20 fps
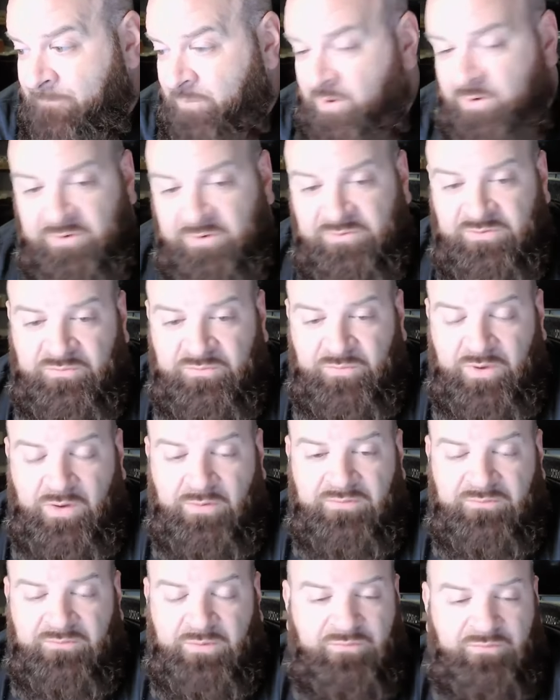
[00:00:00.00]

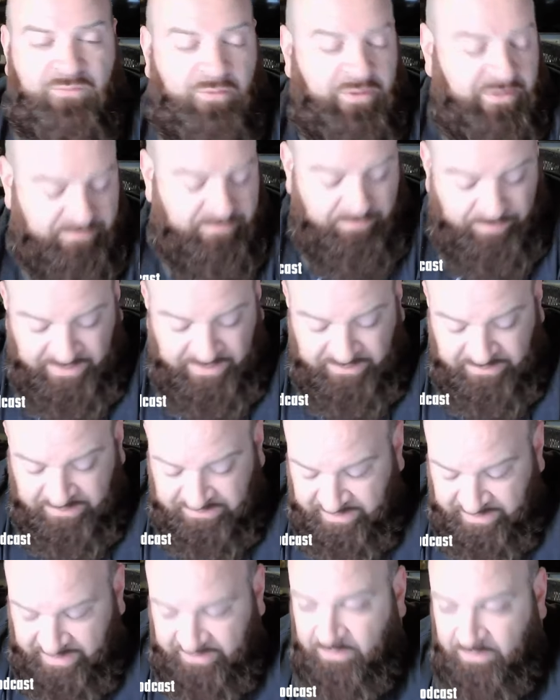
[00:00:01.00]
We've already beaten
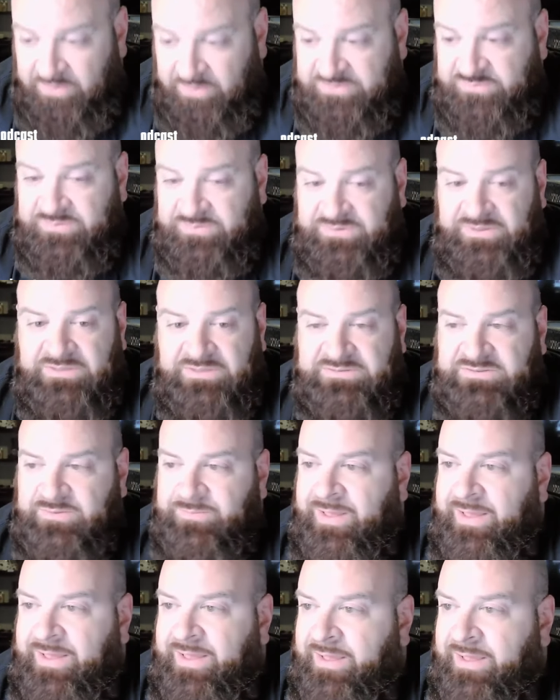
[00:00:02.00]
the dead horse with this
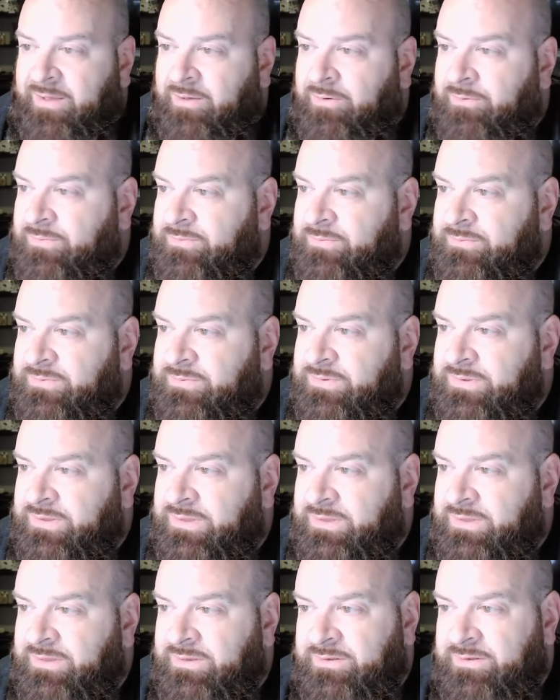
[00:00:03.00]
about how
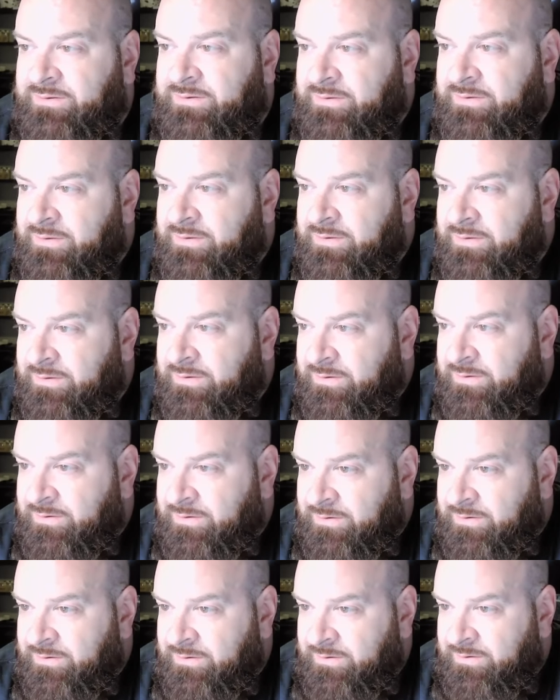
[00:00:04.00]
the
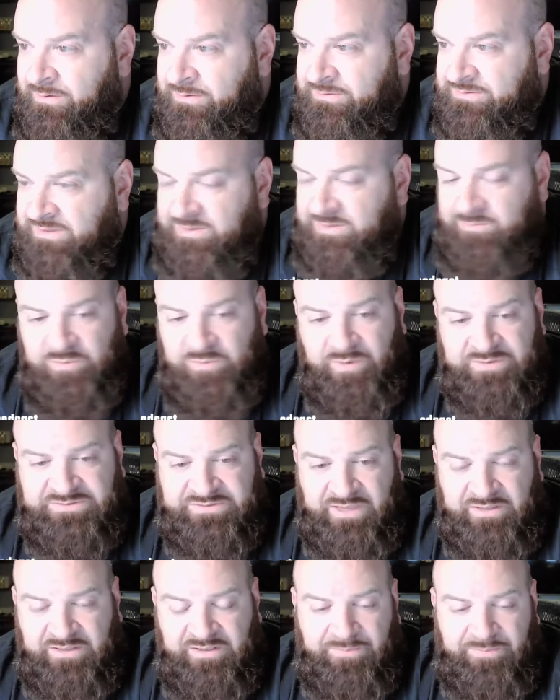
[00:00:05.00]
Team
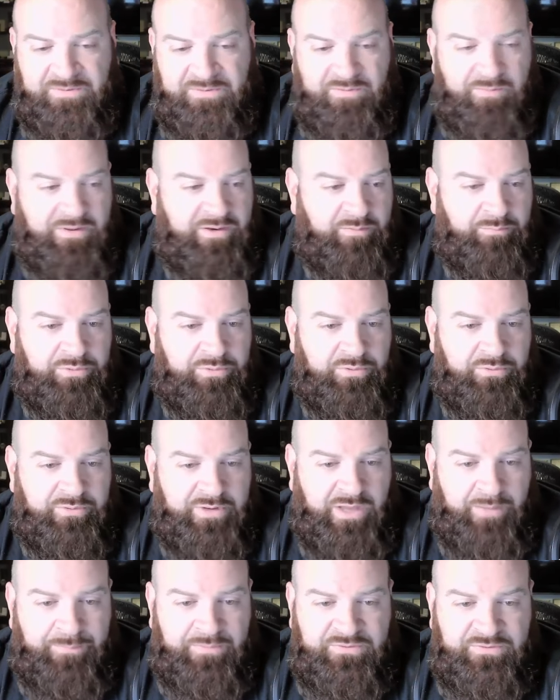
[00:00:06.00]
USA Olympic Committee blew
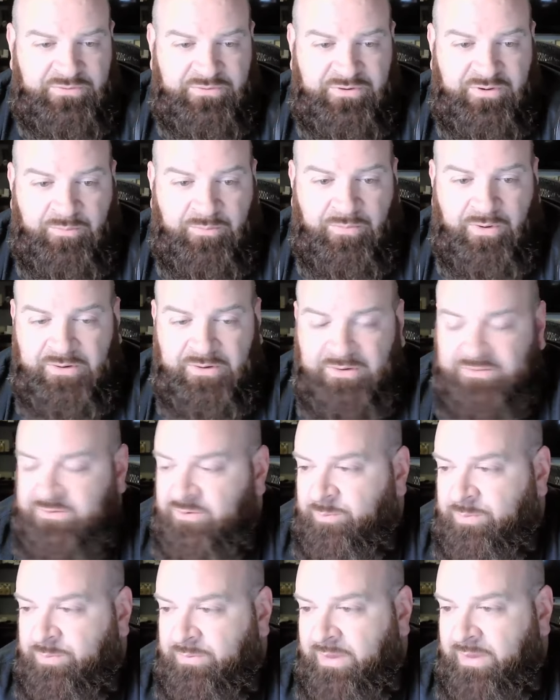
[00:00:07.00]
an opportunity to market
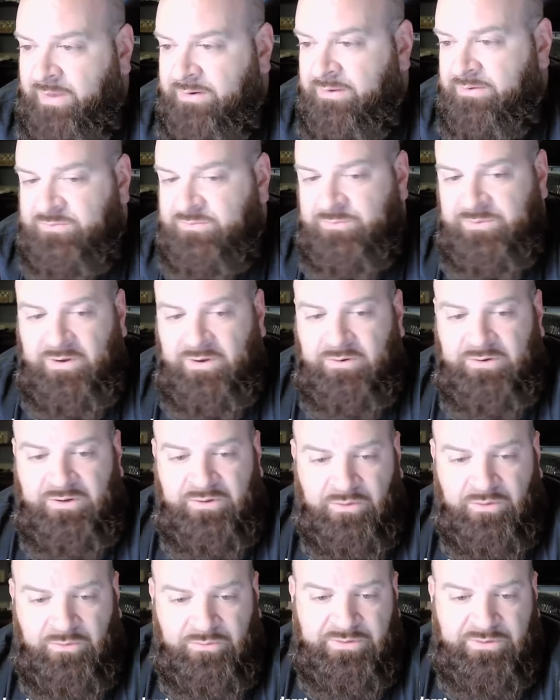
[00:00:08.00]
their product. We already
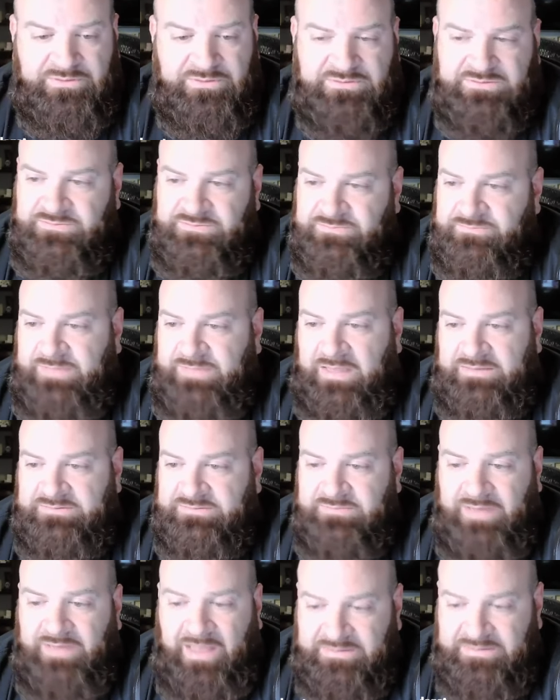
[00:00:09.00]
know this.
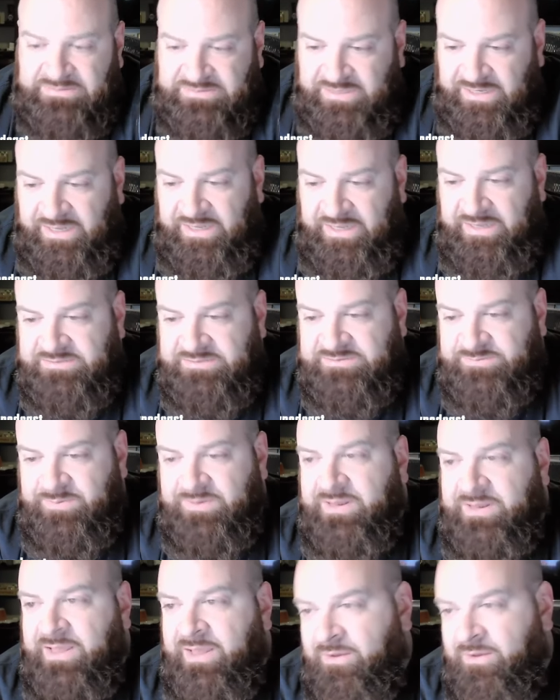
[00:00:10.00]
That's not changed.
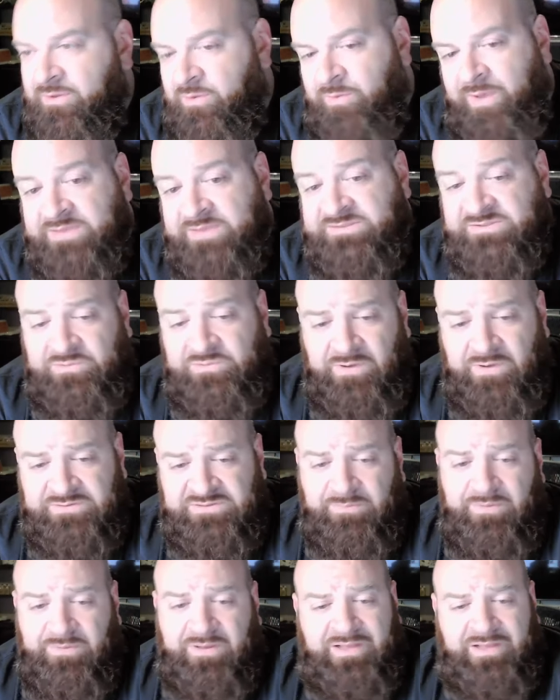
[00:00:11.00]
But now you ask the
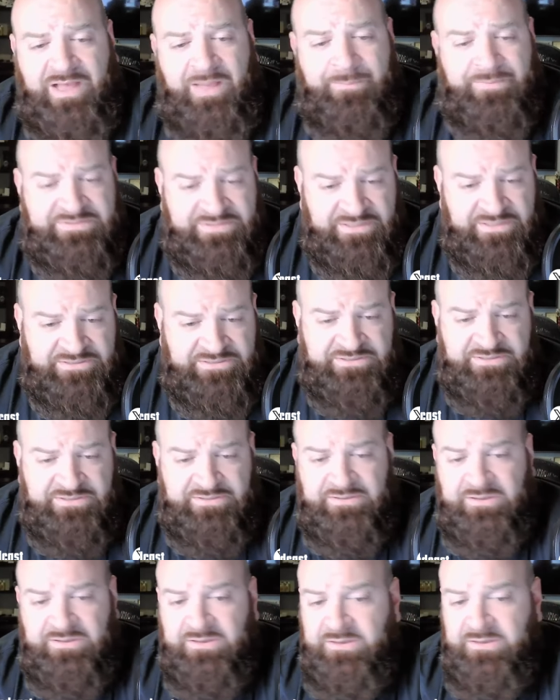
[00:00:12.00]
question about
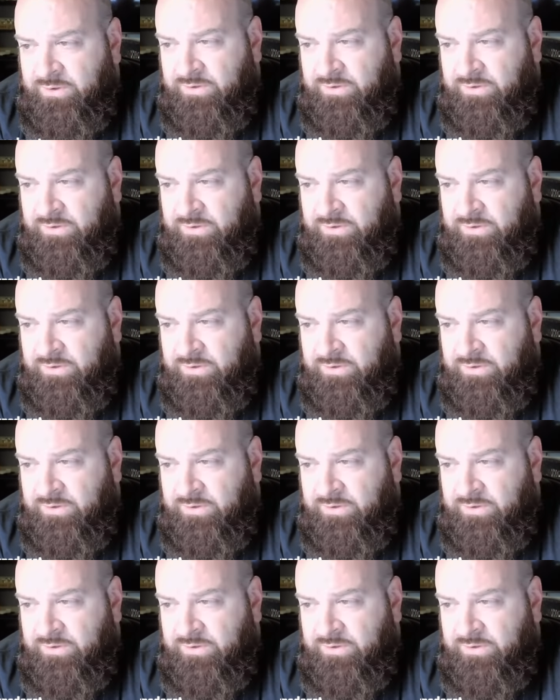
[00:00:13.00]
competition.